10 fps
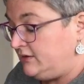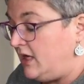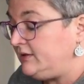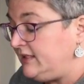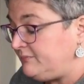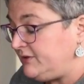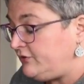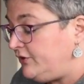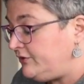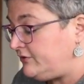Now let me
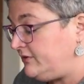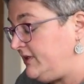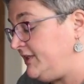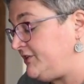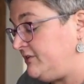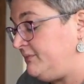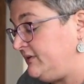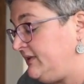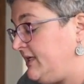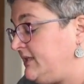turn to the
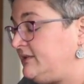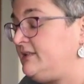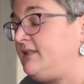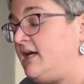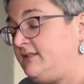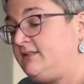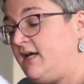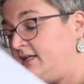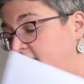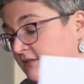nation-building exercises
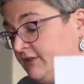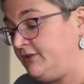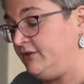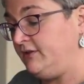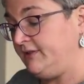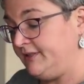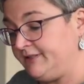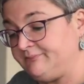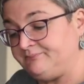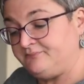I covered
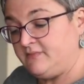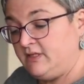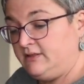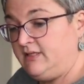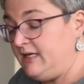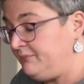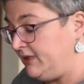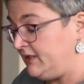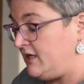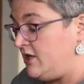earlier,
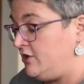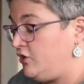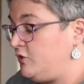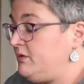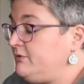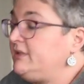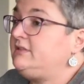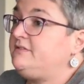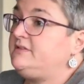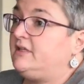namely
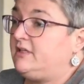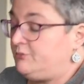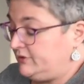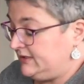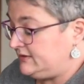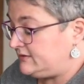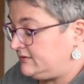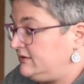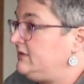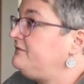commemorative ceremonies,
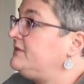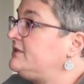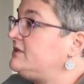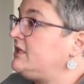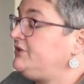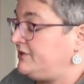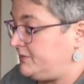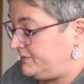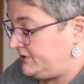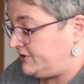infrastructure
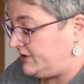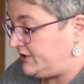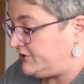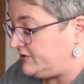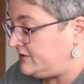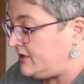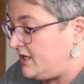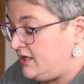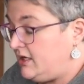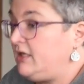appreciation,
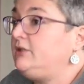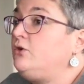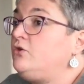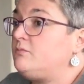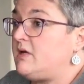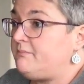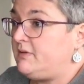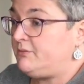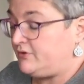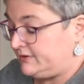and logomat
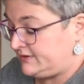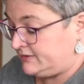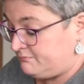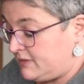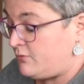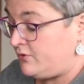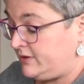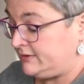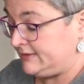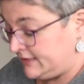
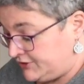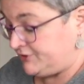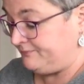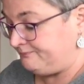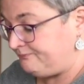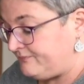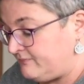memorization.